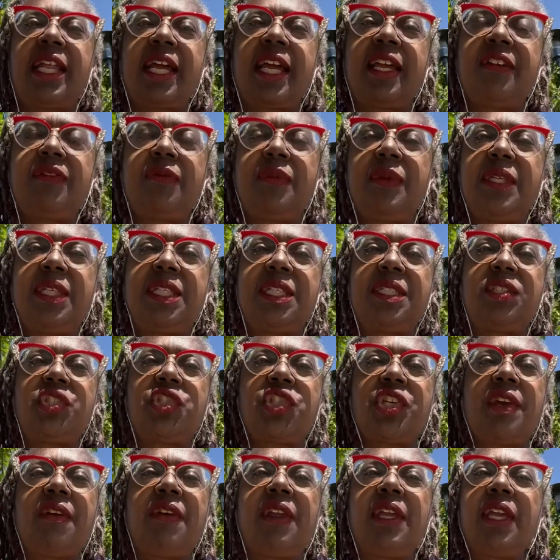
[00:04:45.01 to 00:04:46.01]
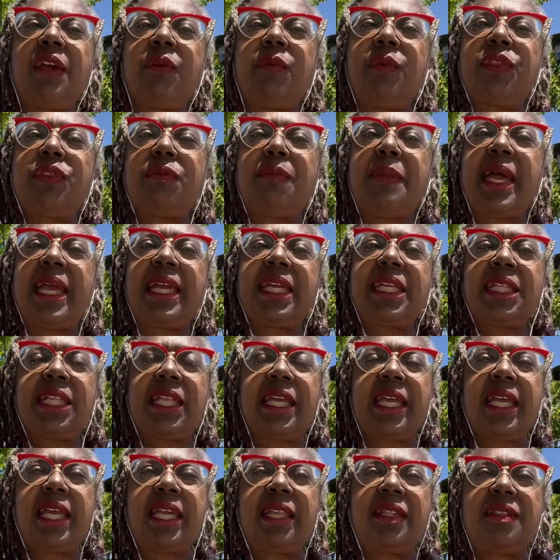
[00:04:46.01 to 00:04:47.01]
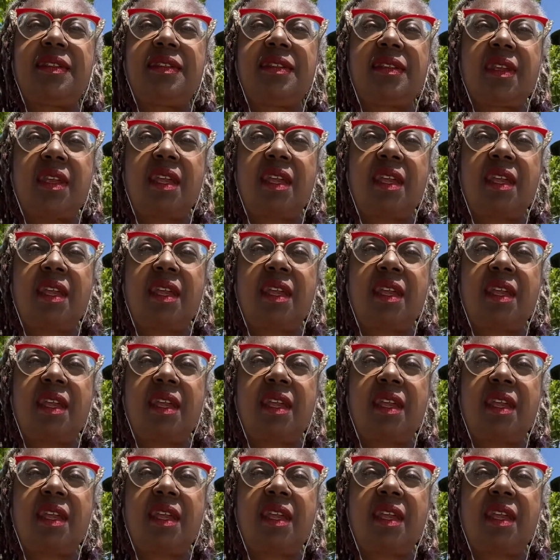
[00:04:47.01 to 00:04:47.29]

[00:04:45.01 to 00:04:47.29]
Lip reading: I've been sharing it with my clients,